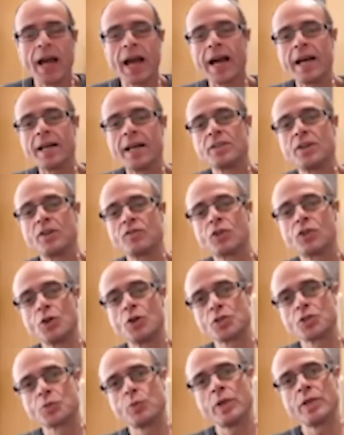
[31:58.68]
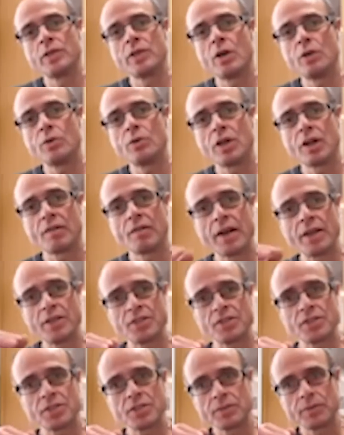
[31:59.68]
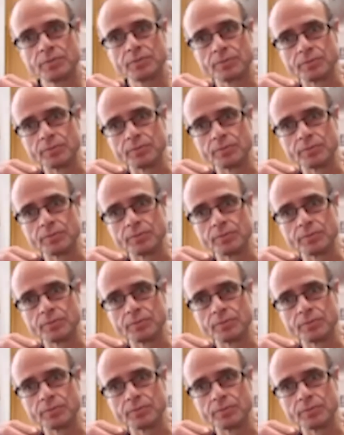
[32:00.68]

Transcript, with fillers: And yeah. of course, we know well, that our